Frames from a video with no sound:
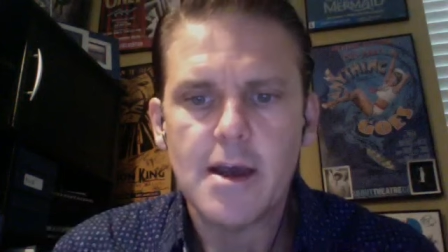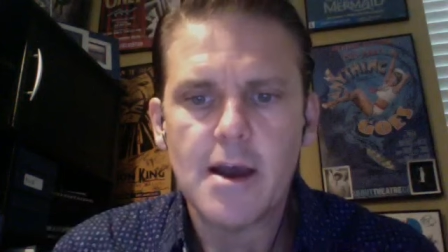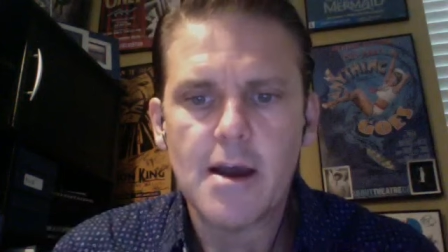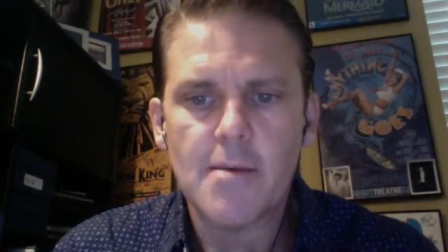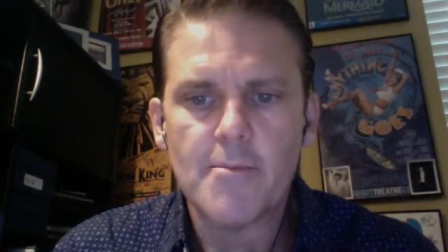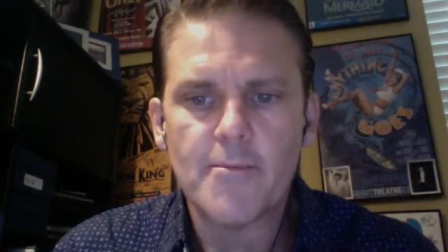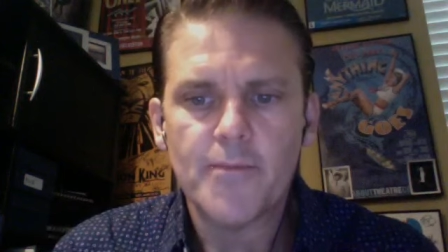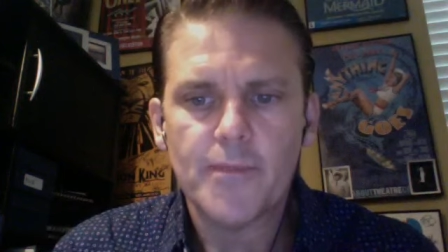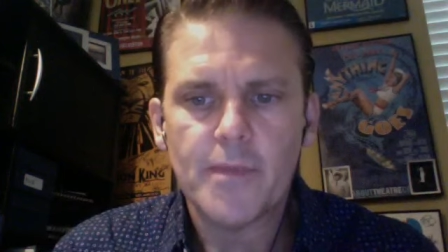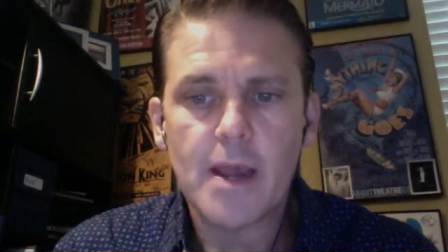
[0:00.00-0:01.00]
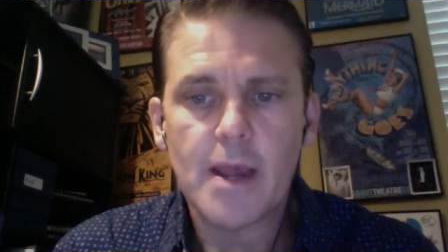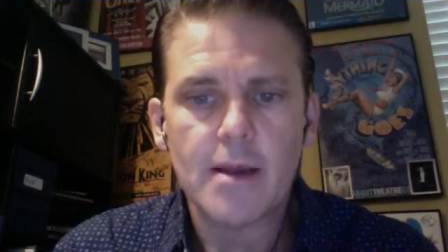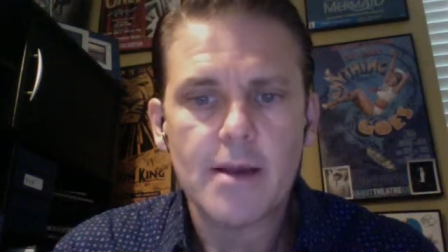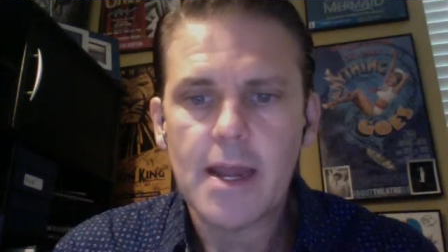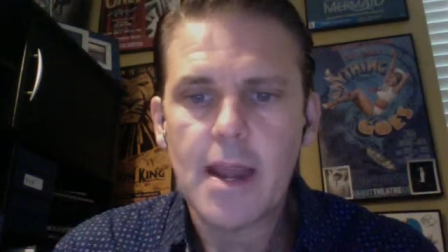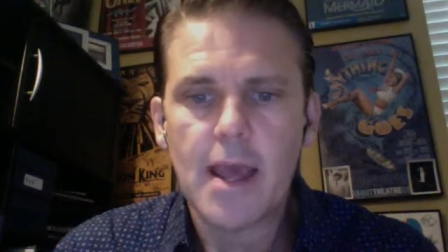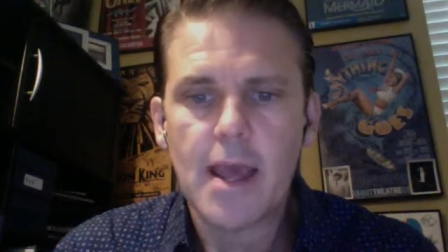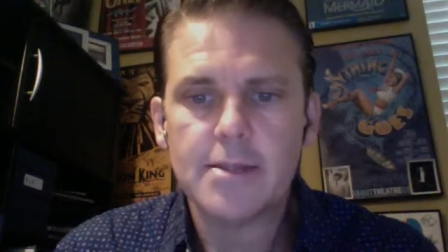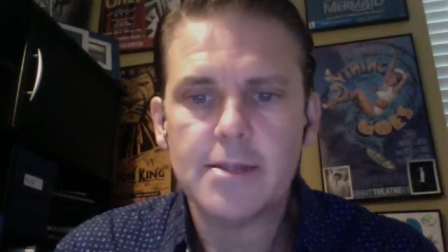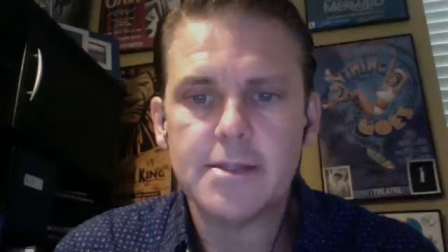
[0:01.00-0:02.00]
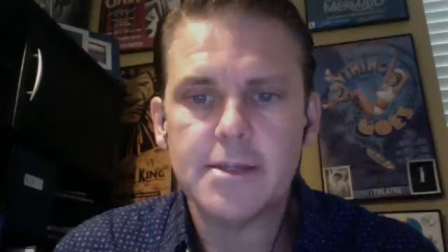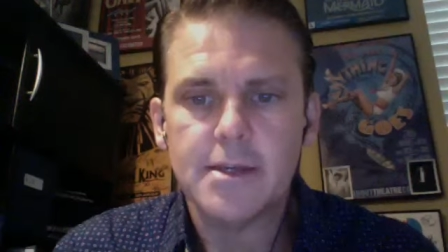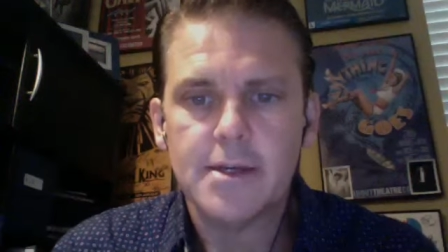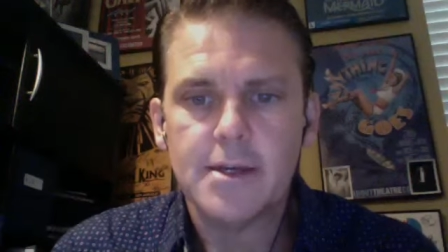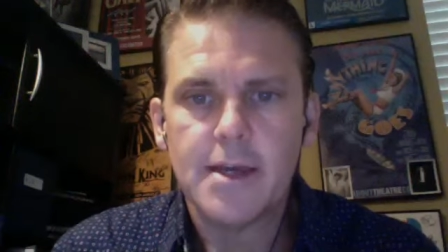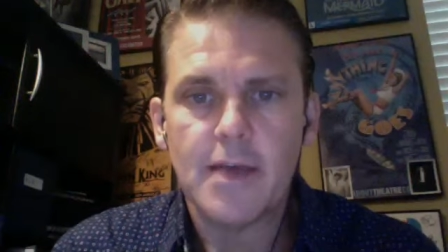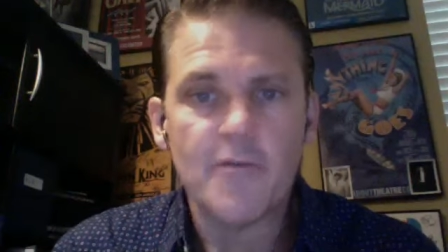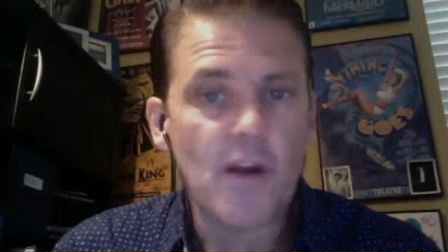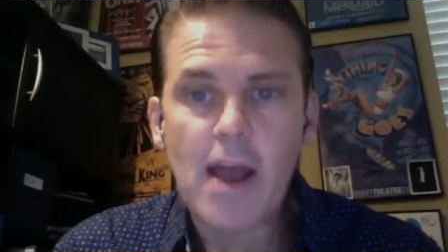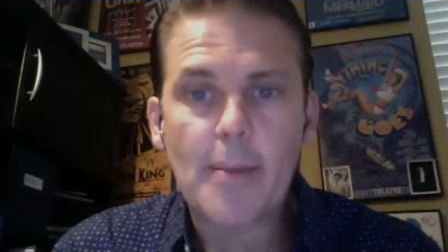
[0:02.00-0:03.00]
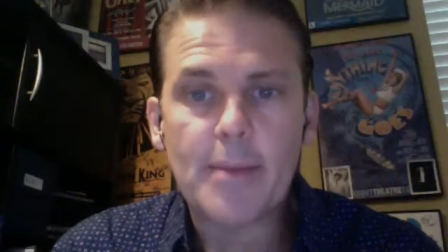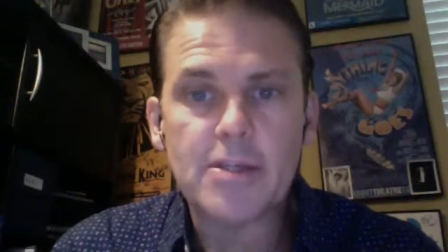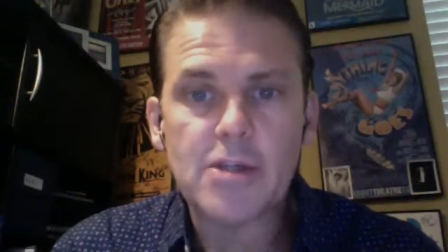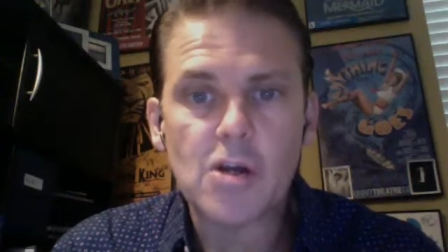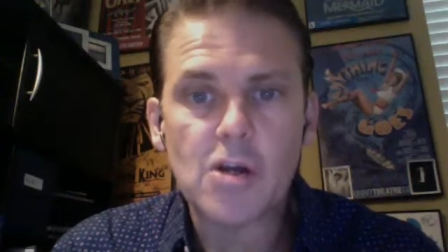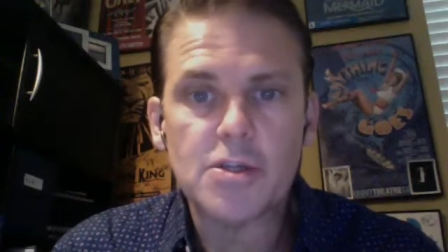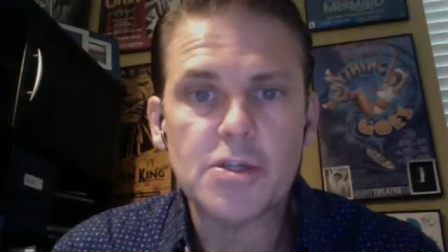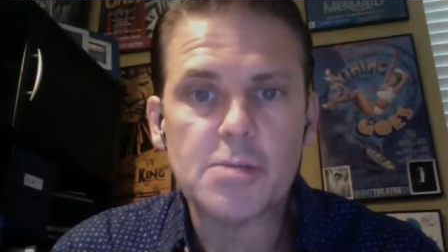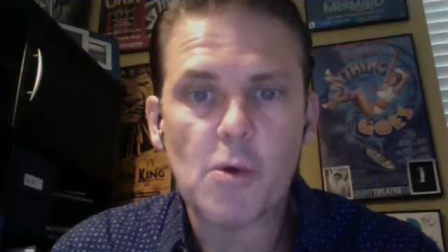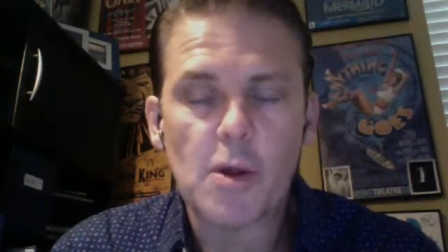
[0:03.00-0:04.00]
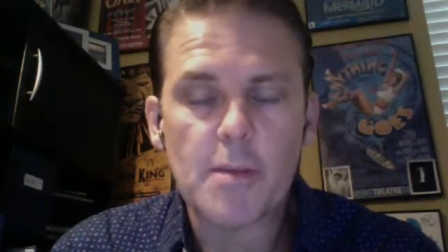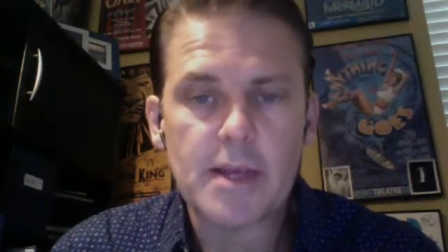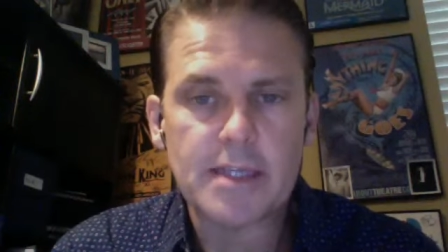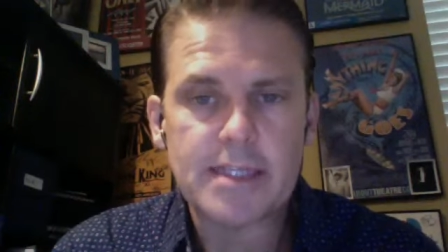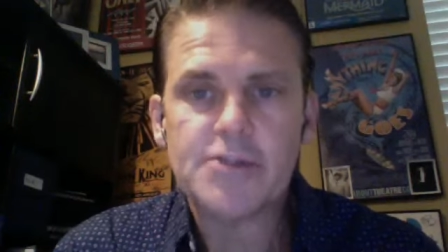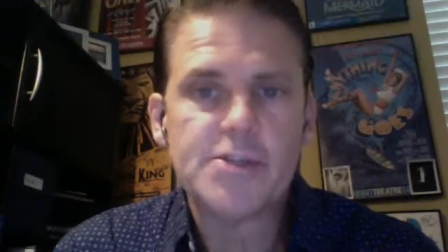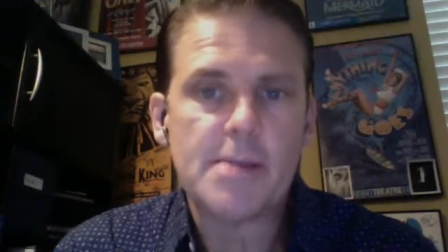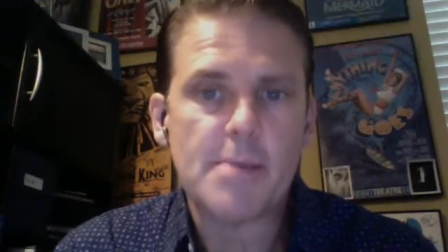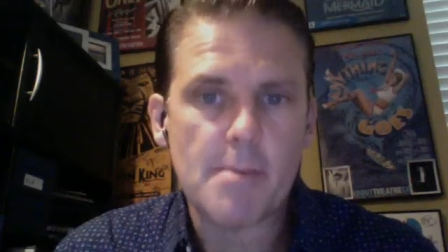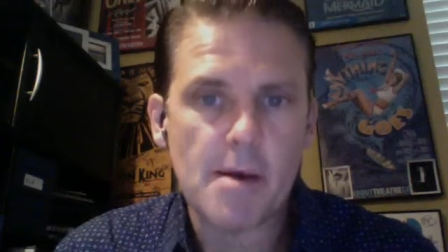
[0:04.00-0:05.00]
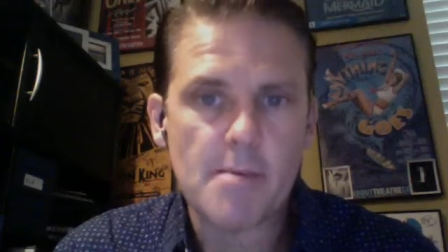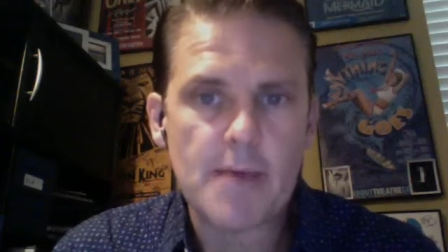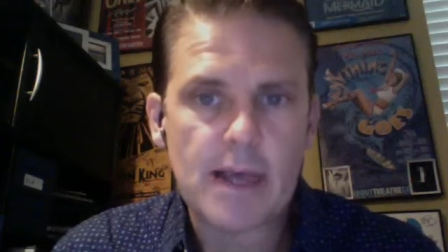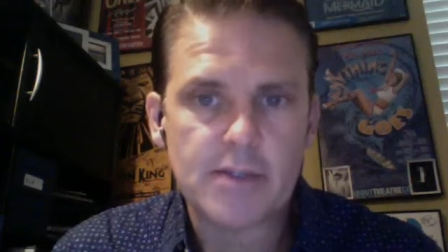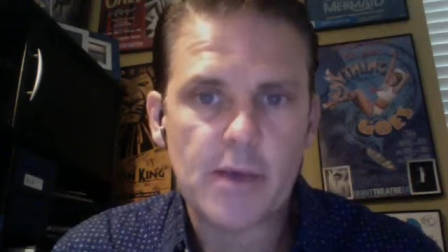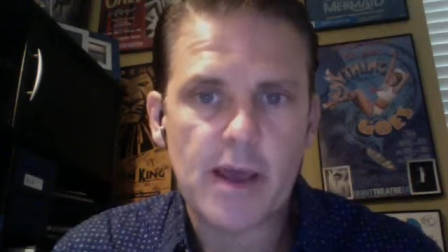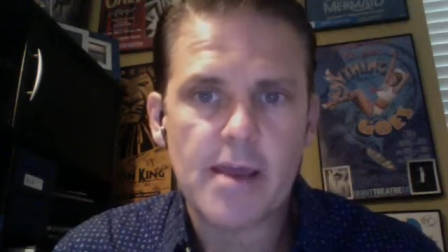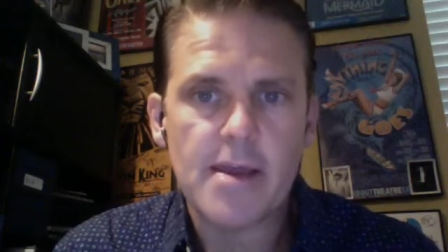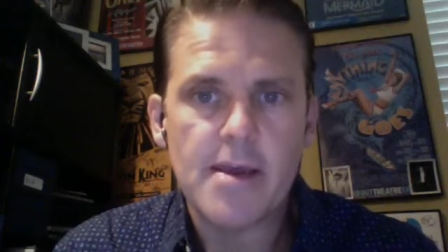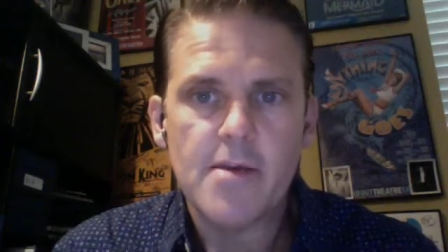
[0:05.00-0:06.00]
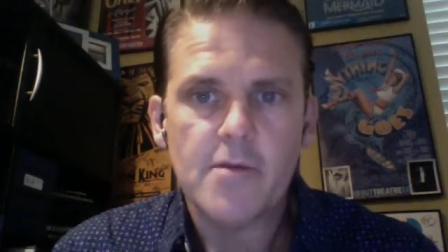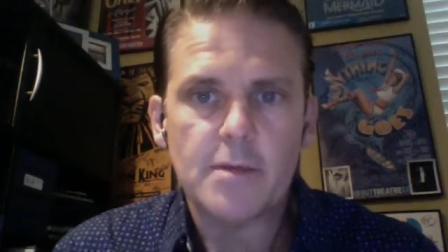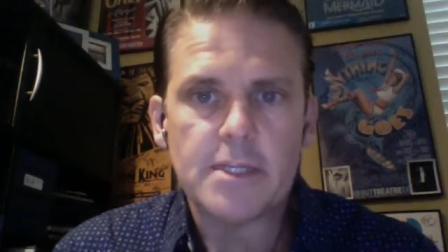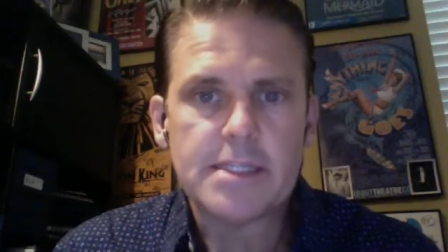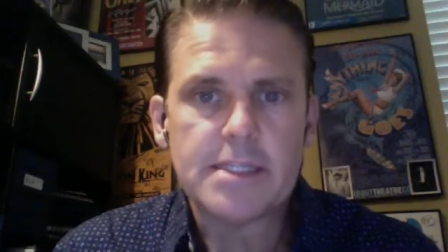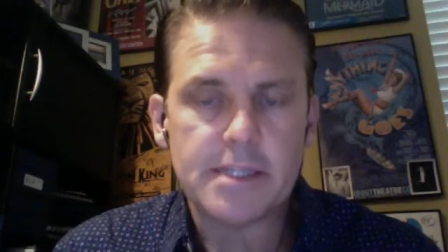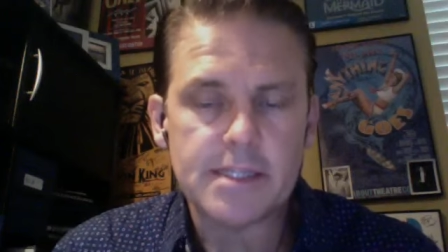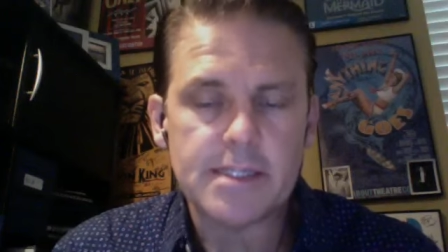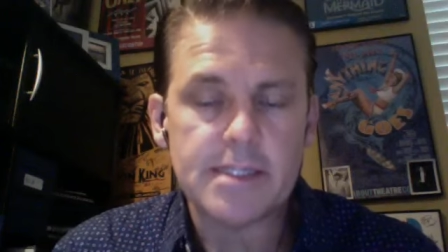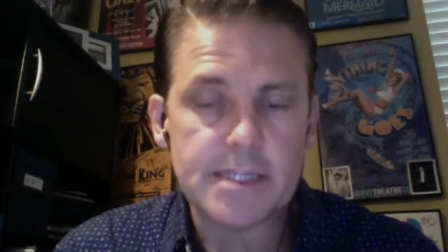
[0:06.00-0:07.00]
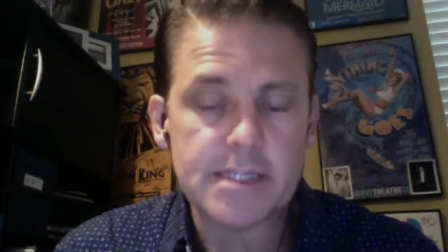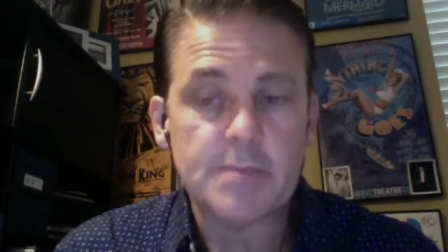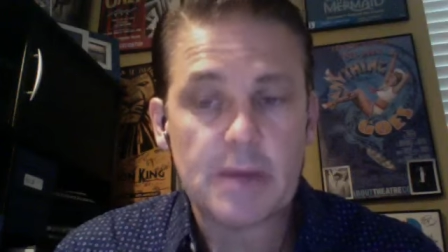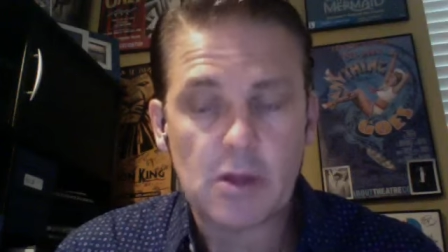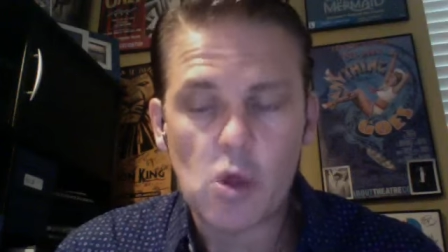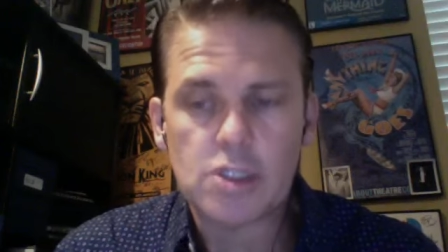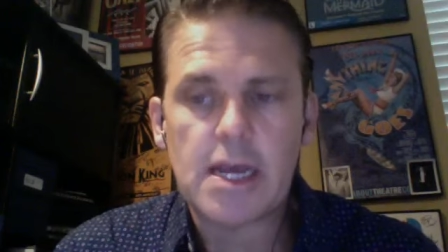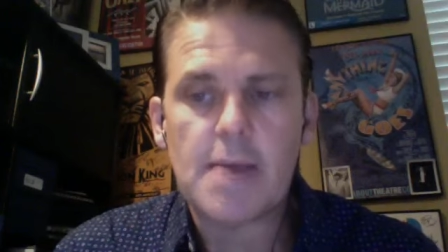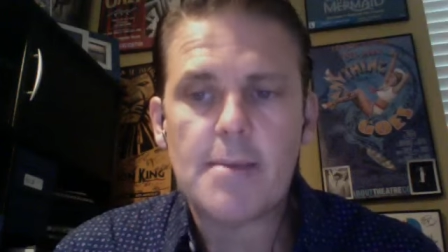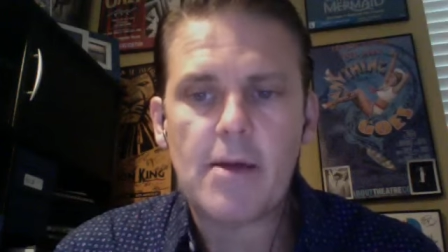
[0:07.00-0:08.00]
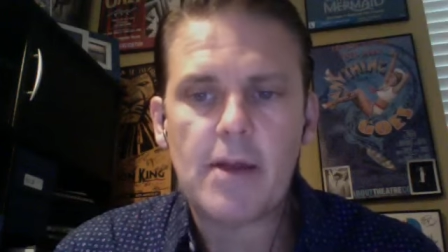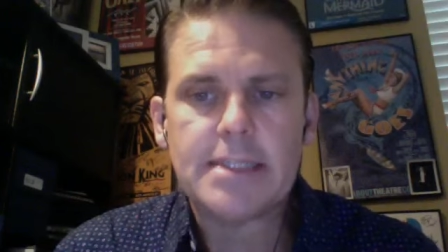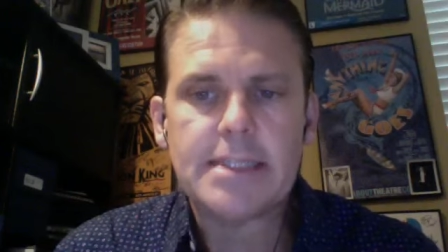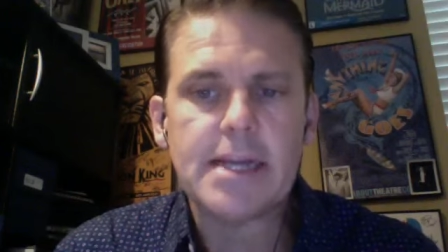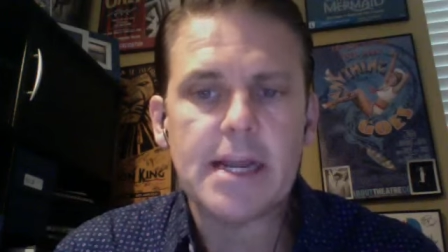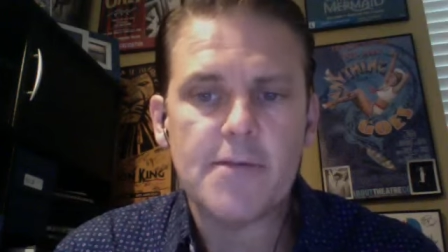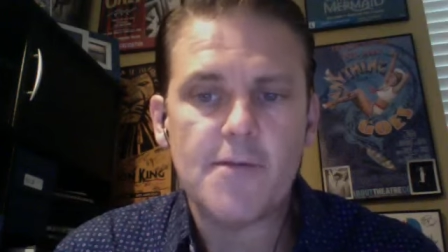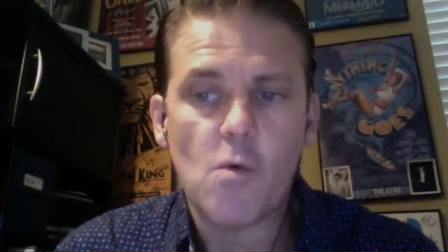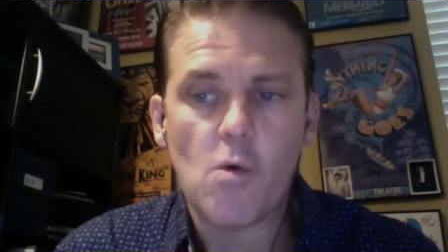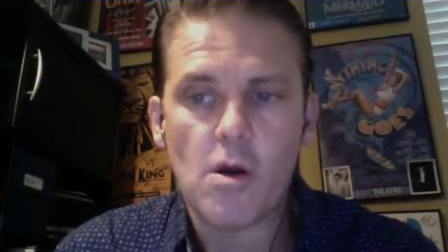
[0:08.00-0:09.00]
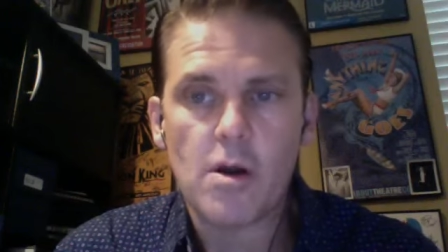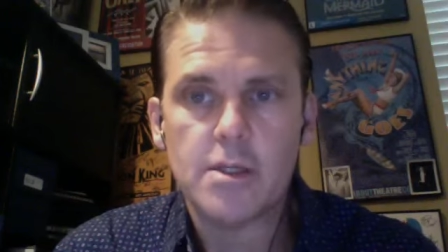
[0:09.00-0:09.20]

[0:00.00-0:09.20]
um, yeah, and and I'm very happy to talk to you this morning because, as you said, my mom passed away from this, this disease. It's been a long time now, 1994.